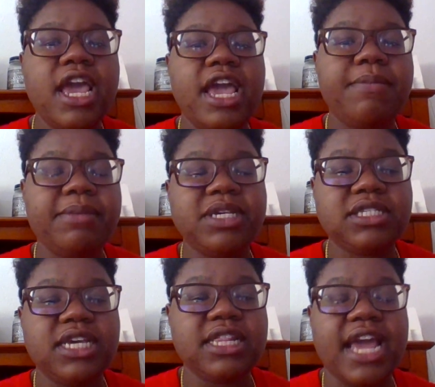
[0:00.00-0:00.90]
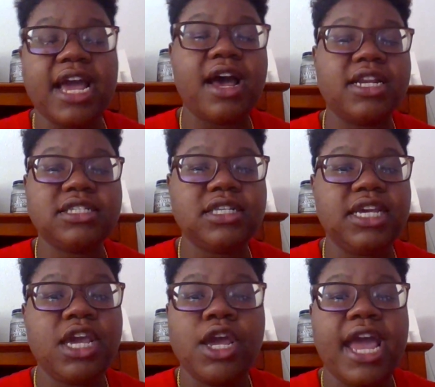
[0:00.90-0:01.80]
It made me see that,
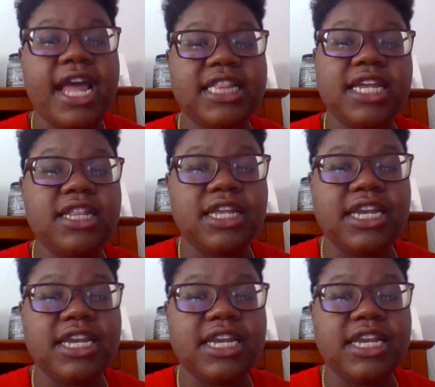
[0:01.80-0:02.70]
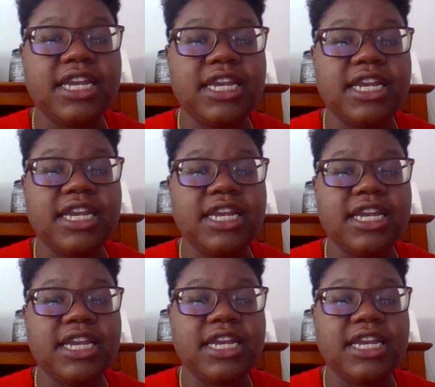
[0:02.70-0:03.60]
honestly, at the end of the day, he is
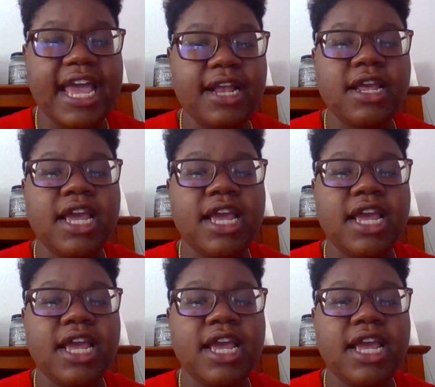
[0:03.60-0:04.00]
my dad,